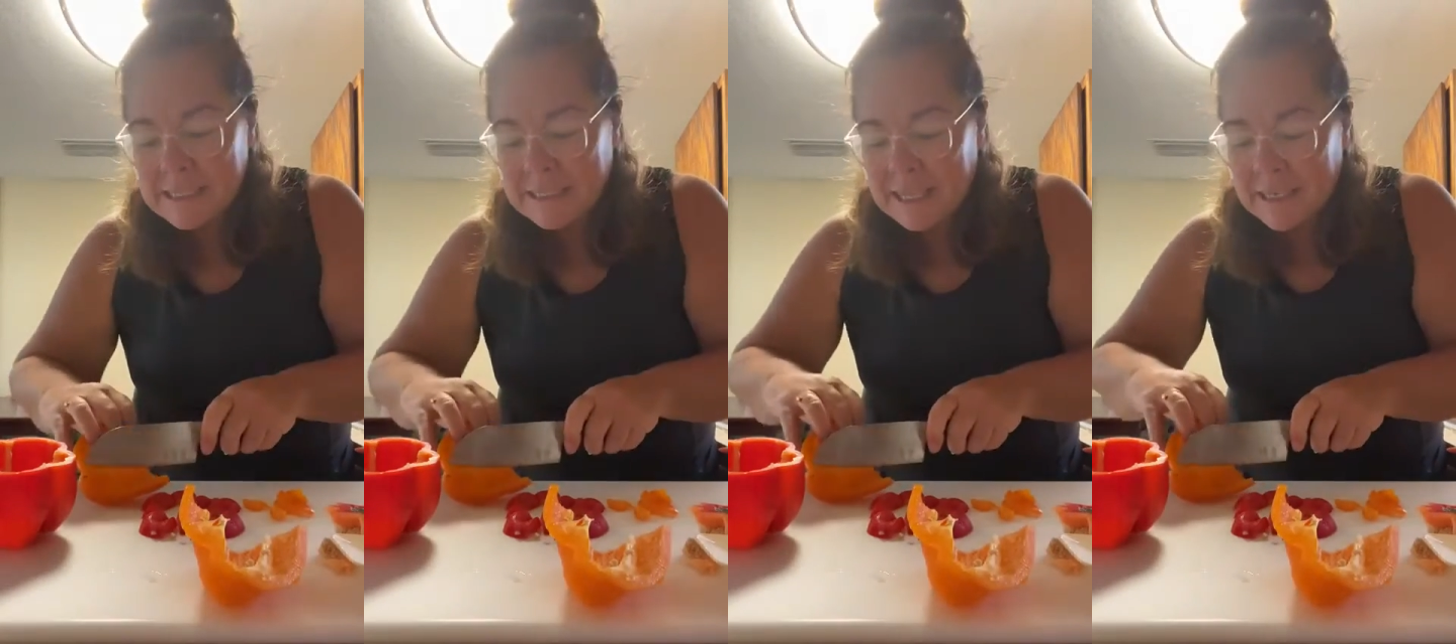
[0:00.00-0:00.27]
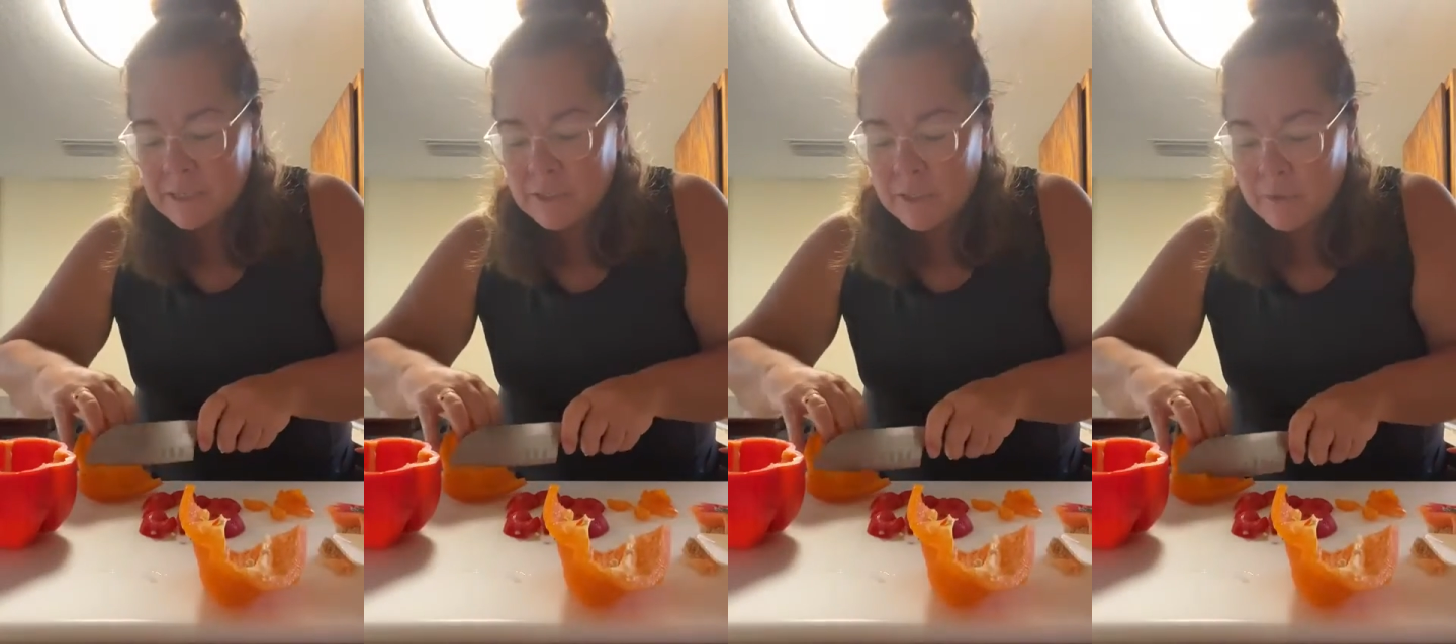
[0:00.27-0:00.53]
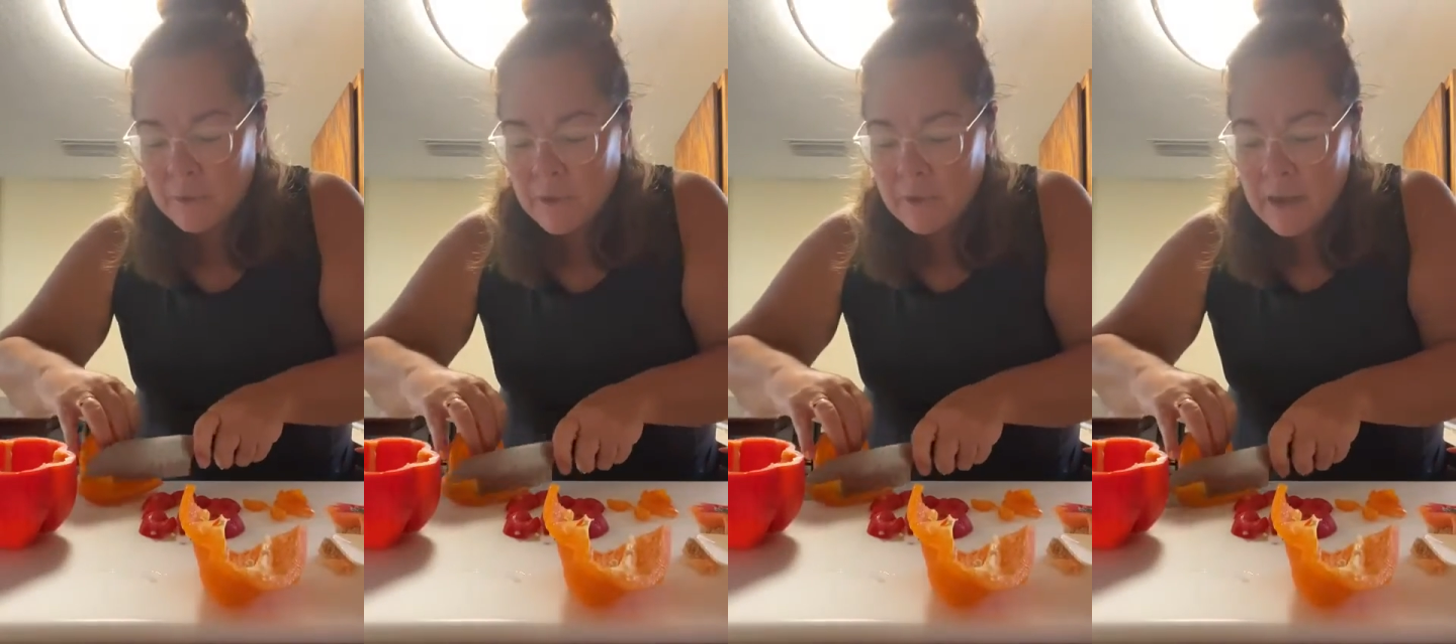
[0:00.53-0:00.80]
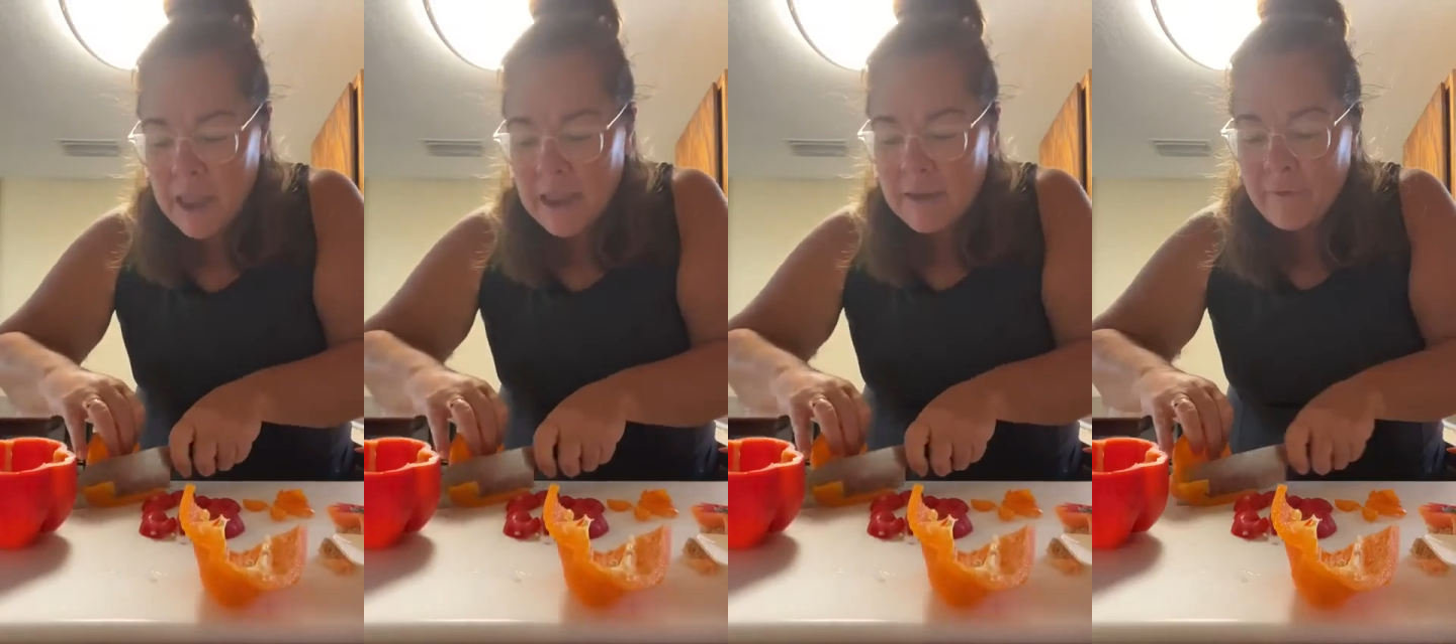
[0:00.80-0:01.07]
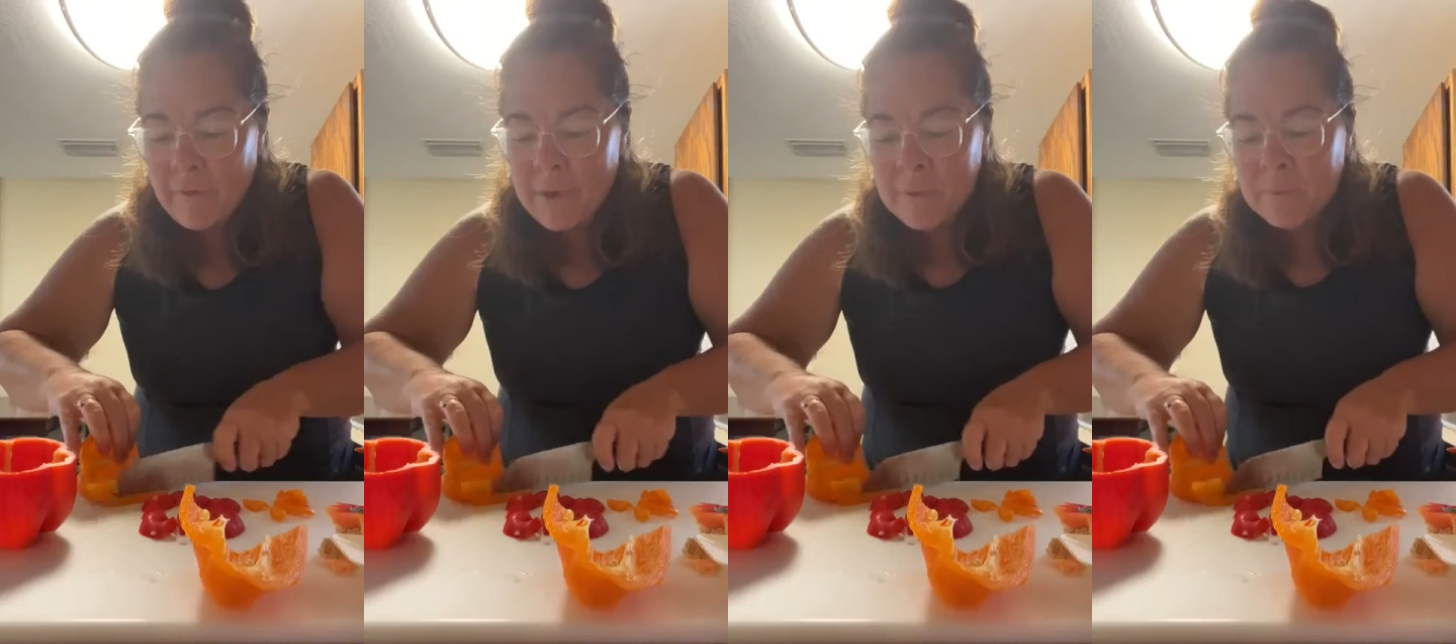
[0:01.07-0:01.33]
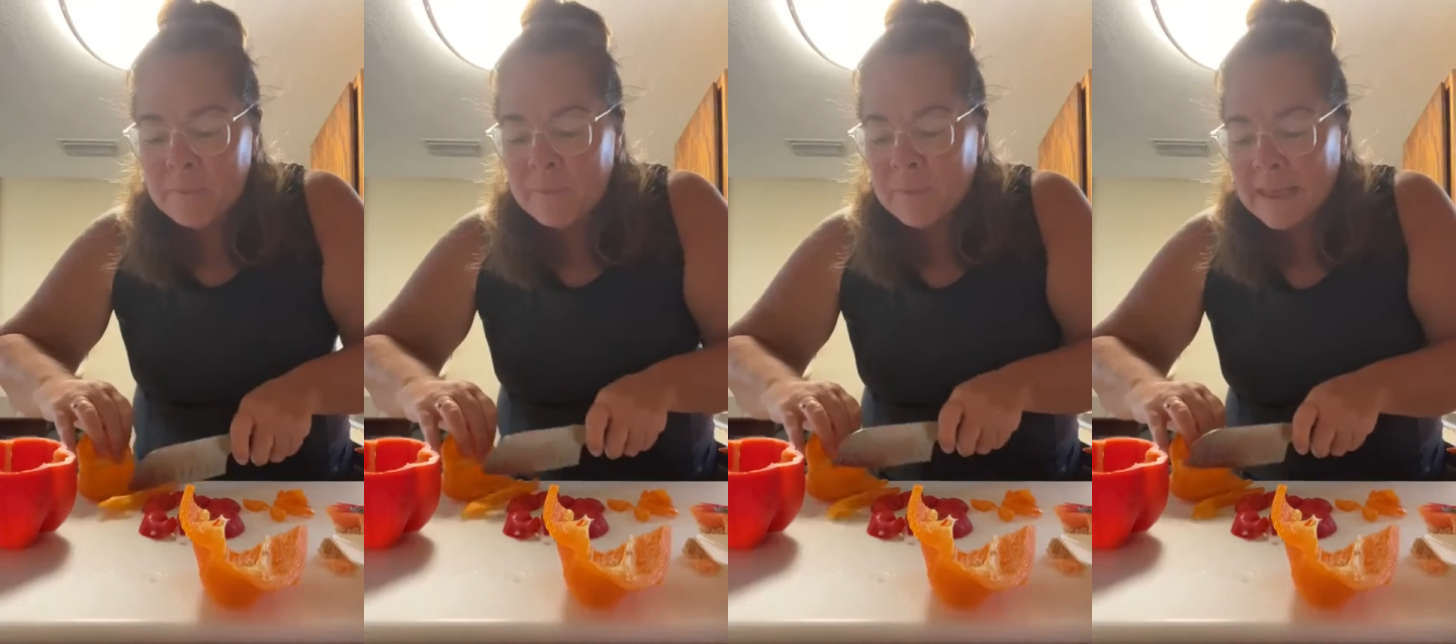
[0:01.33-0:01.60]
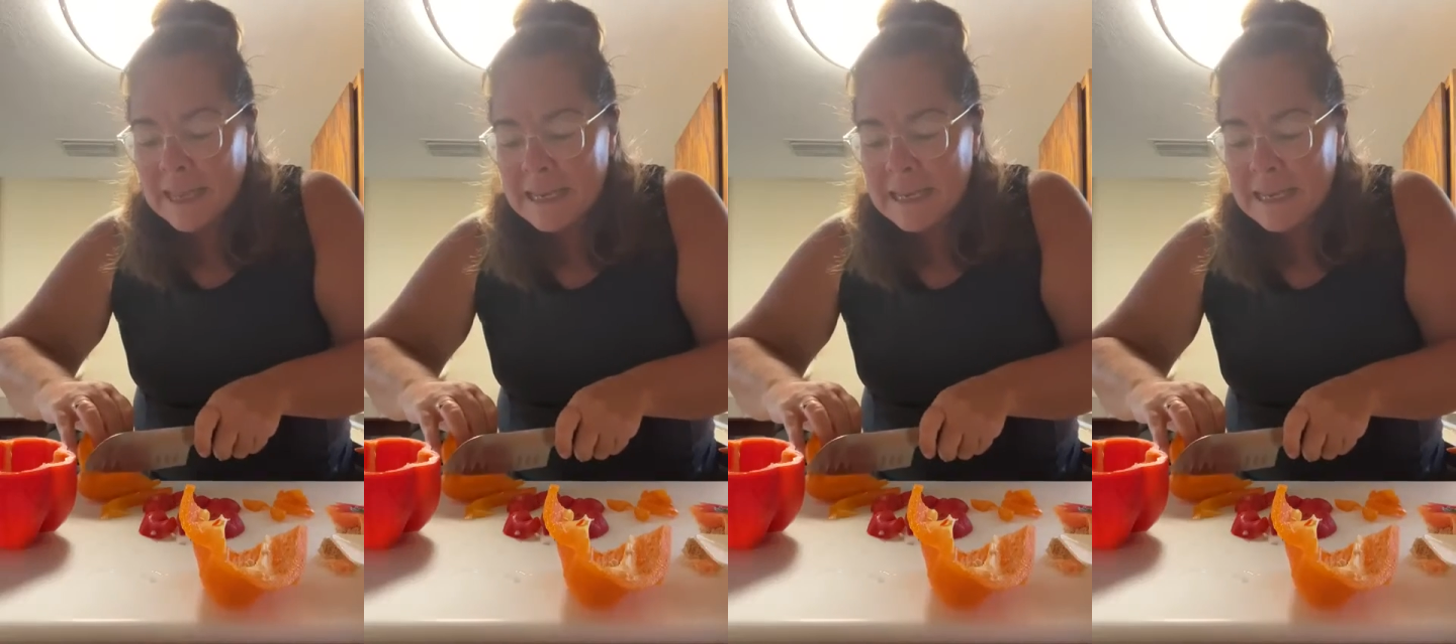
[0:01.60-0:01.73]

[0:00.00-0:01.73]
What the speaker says: Santuco knife.